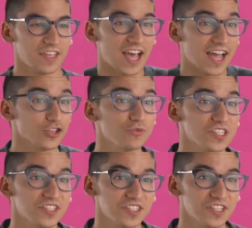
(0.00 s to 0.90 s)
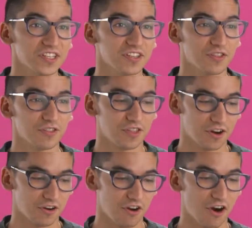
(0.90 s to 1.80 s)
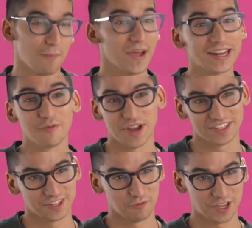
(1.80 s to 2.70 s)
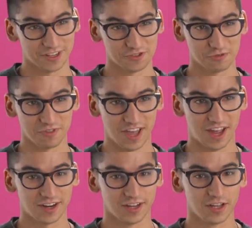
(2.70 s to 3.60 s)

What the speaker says: at UTC, there are many ways that we can do that.